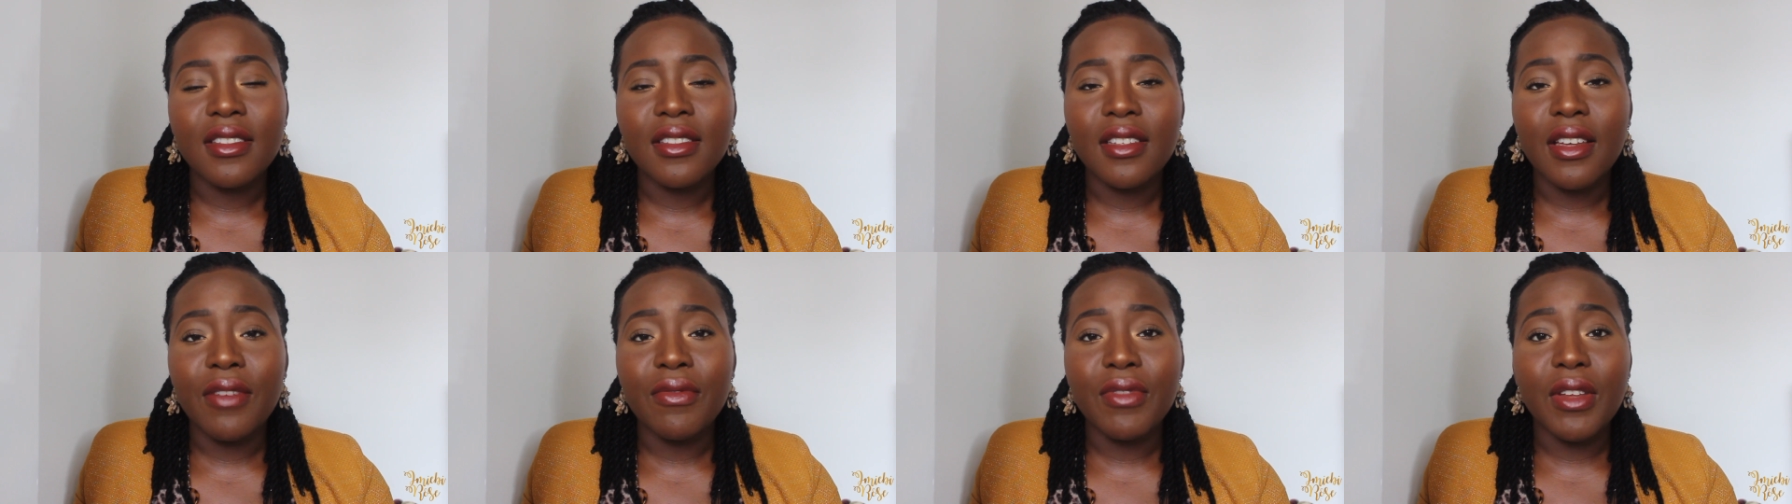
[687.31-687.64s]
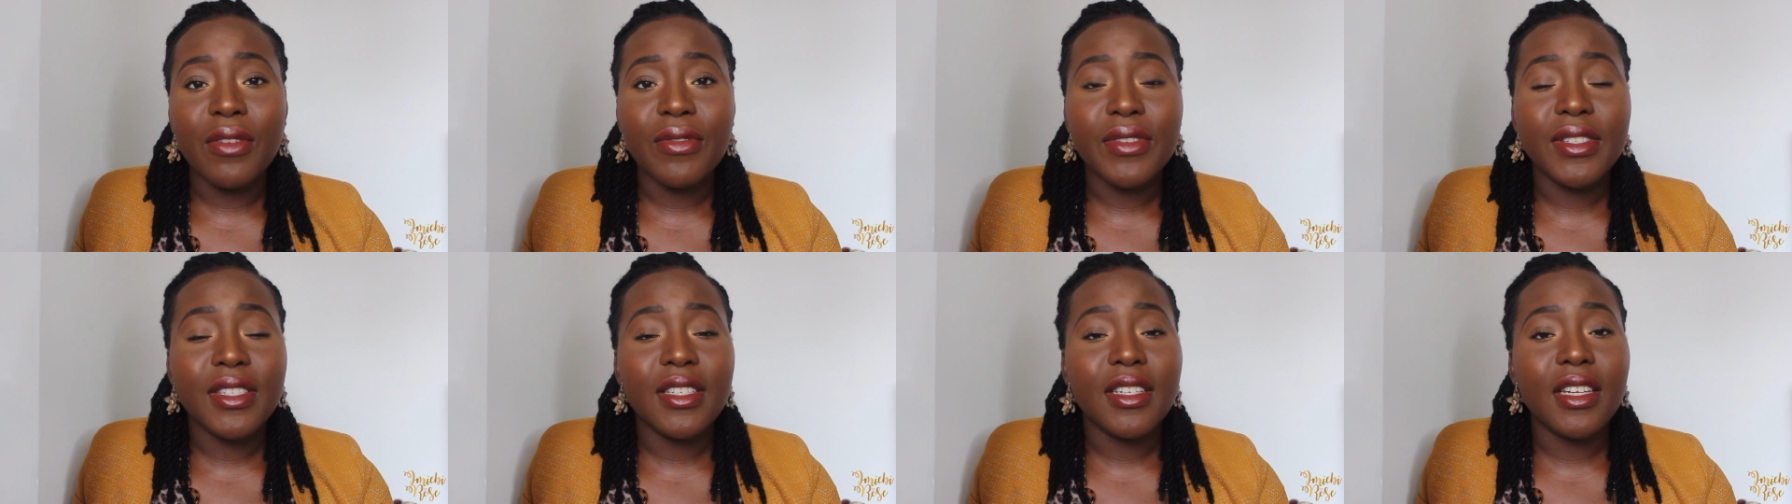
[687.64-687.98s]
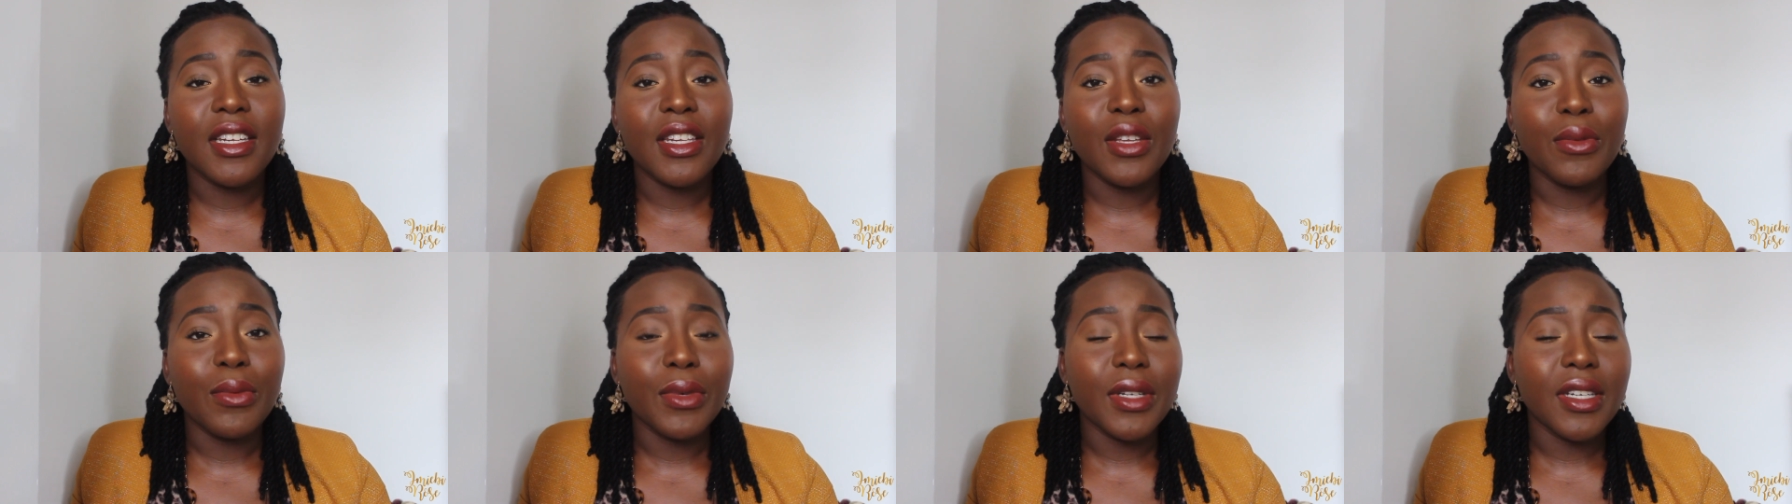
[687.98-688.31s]
I've never seen
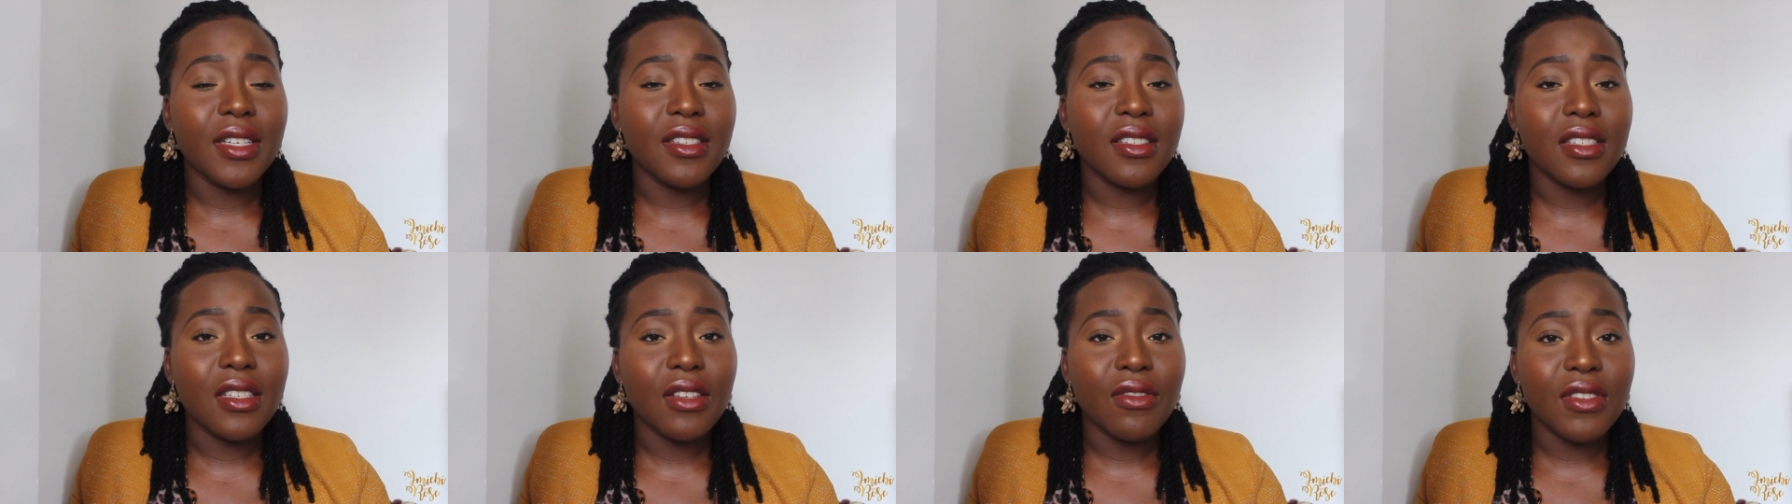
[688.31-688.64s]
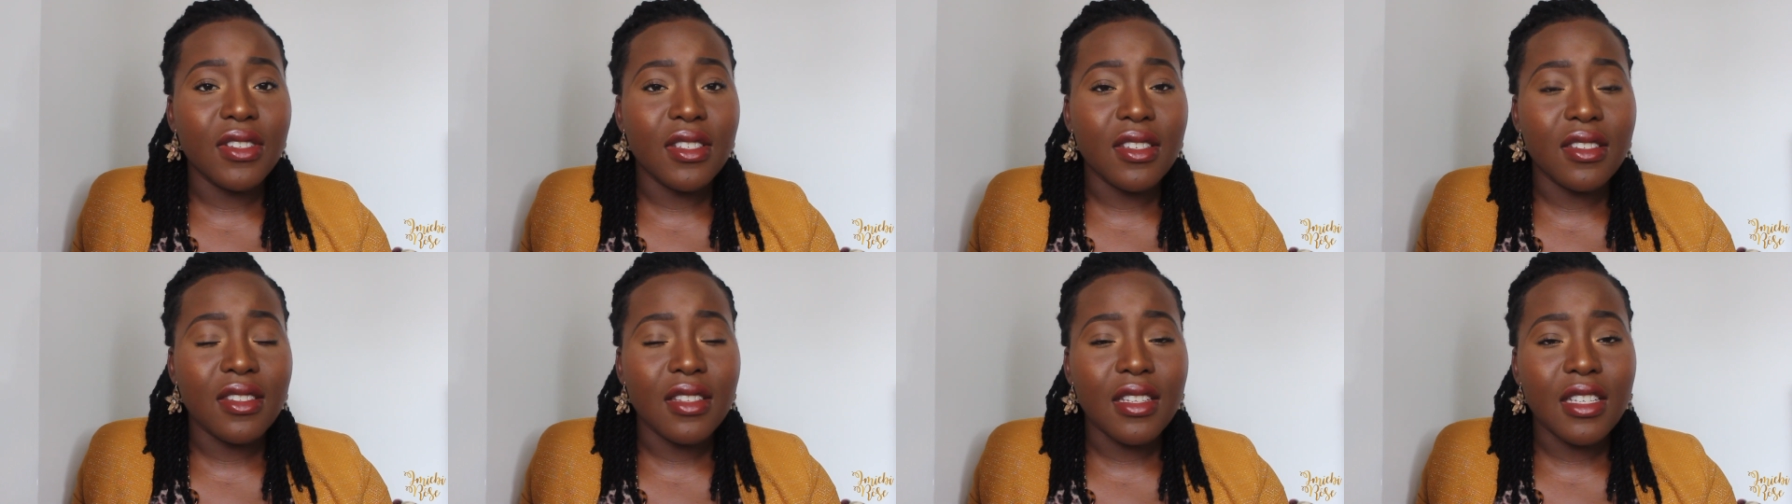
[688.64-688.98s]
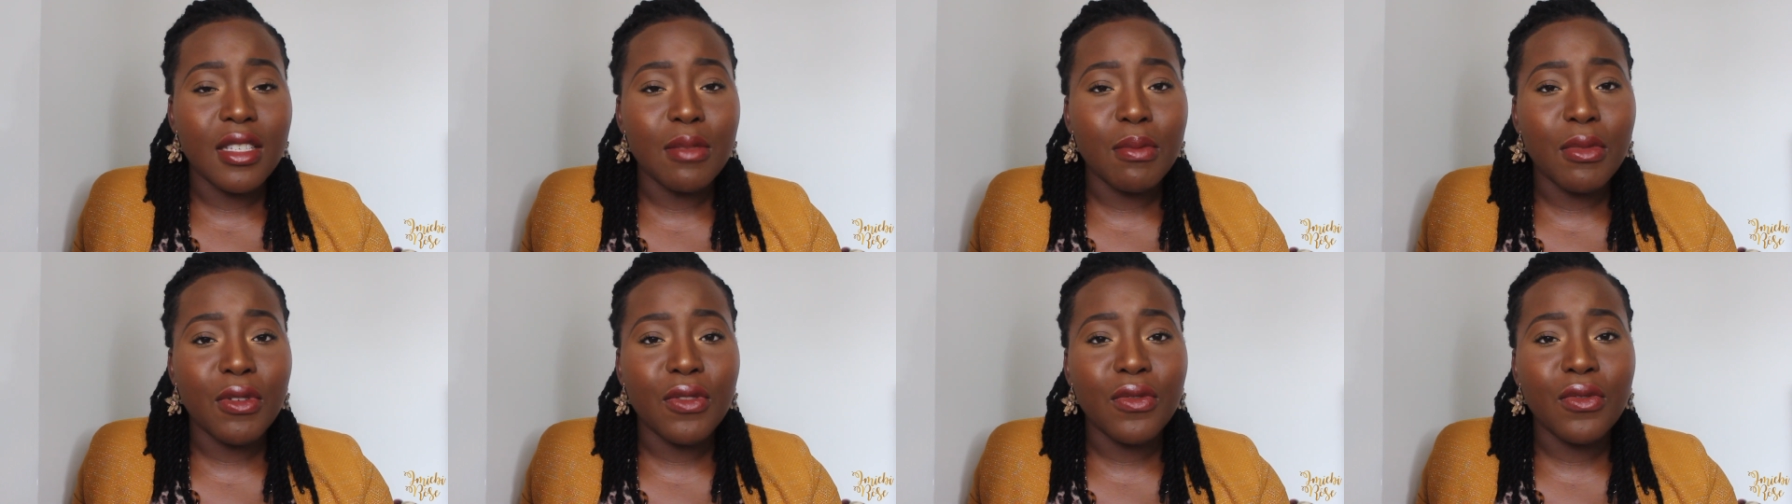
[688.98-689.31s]
anyone as serious as
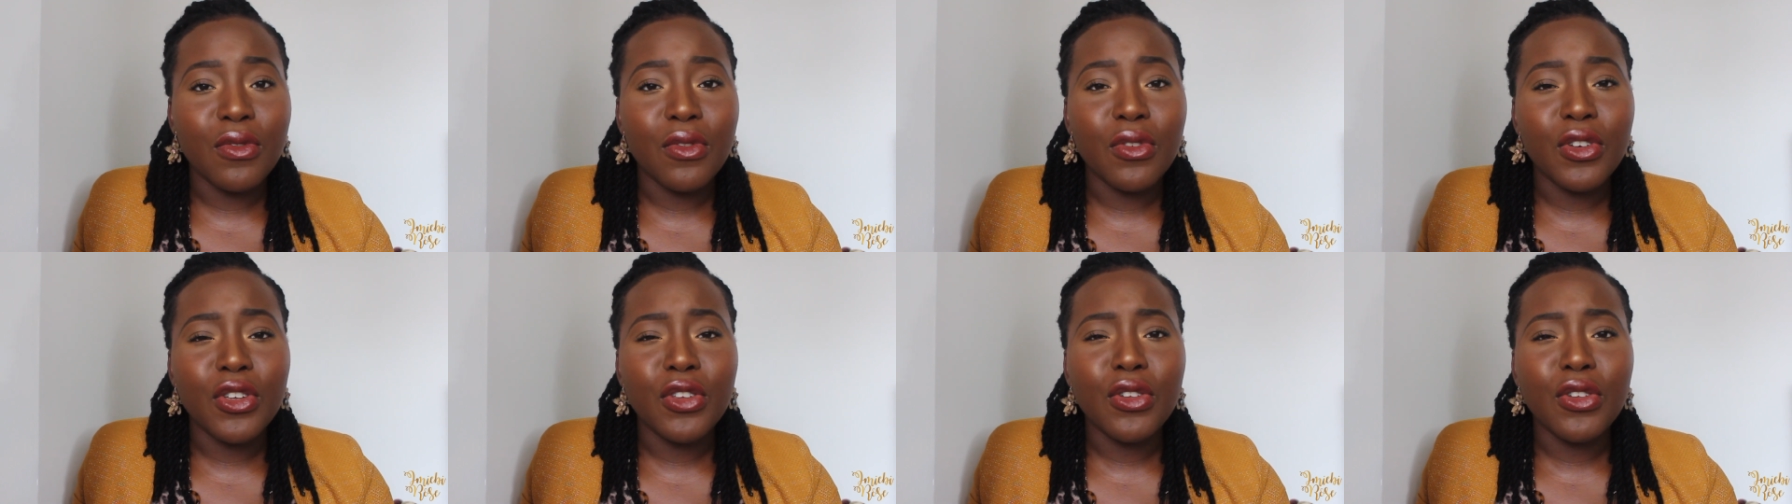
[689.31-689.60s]
this before,